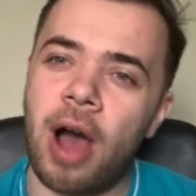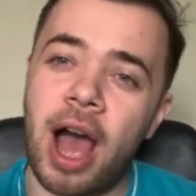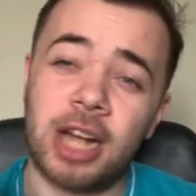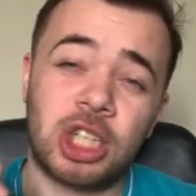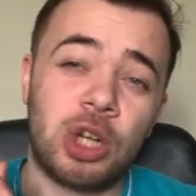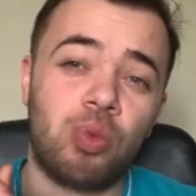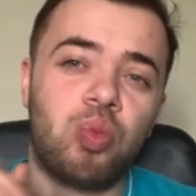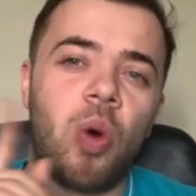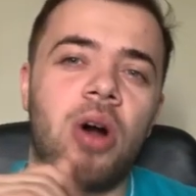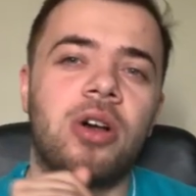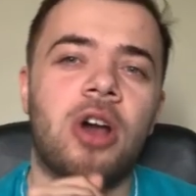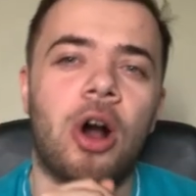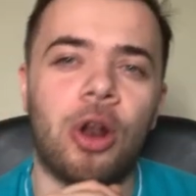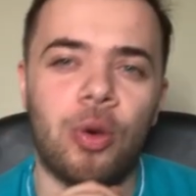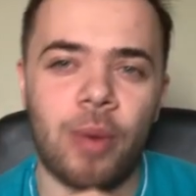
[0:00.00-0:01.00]
actually 1
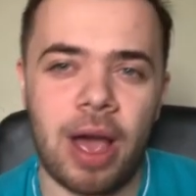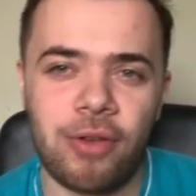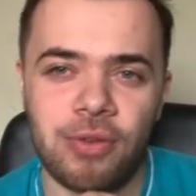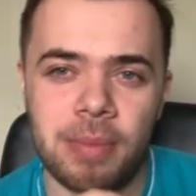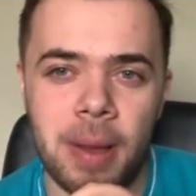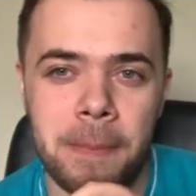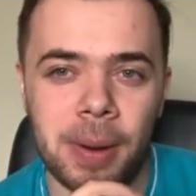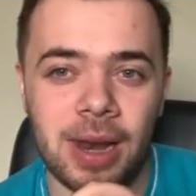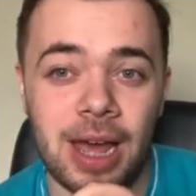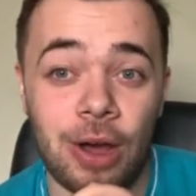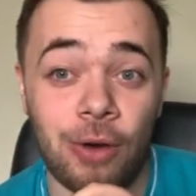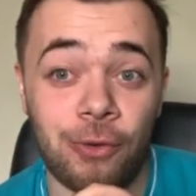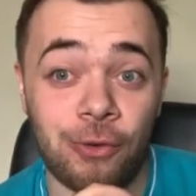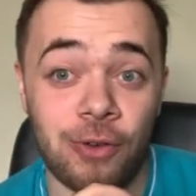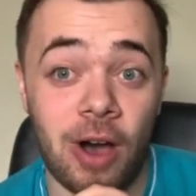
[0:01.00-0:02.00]
goal away from a
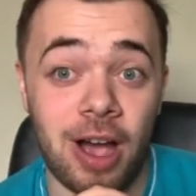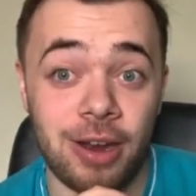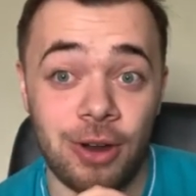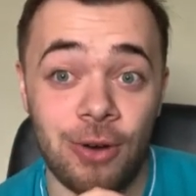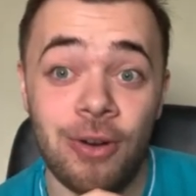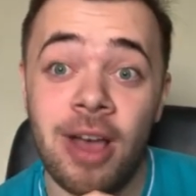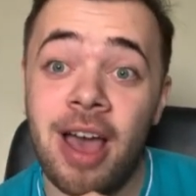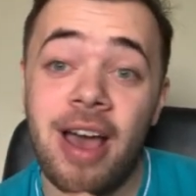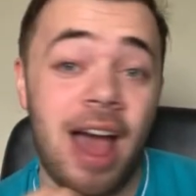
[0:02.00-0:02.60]
playoff final